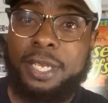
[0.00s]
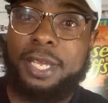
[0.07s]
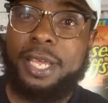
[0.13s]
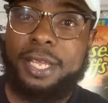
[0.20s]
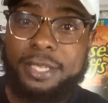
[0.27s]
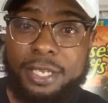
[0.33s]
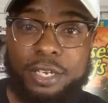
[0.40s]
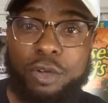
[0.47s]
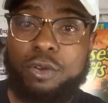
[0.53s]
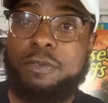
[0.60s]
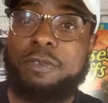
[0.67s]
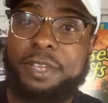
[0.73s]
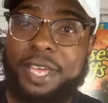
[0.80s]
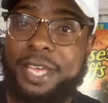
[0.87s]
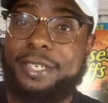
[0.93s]
Hit the
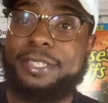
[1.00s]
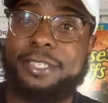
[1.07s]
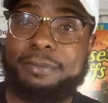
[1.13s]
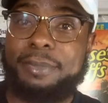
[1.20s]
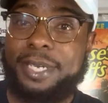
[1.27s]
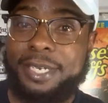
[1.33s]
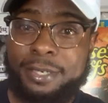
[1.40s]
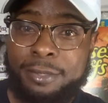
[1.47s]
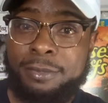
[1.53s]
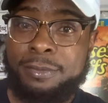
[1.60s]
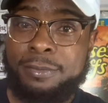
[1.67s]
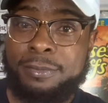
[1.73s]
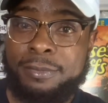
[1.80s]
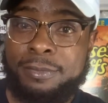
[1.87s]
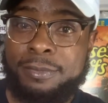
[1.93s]
notification bell.
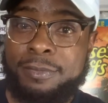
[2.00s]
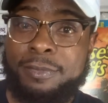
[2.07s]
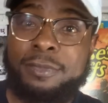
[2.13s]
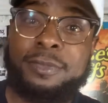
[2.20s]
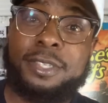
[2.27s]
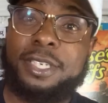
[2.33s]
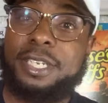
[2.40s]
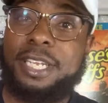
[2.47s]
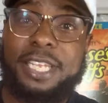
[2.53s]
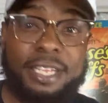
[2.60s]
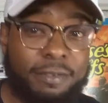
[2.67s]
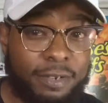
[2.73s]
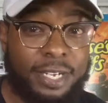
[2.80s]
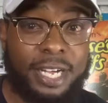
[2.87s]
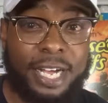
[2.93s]

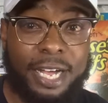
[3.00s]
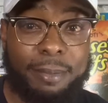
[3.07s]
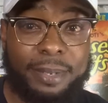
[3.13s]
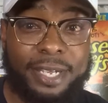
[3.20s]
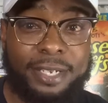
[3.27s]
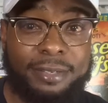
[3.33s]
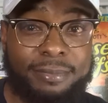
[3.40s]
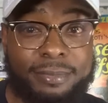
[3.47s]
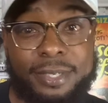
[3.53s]
Leave a comment.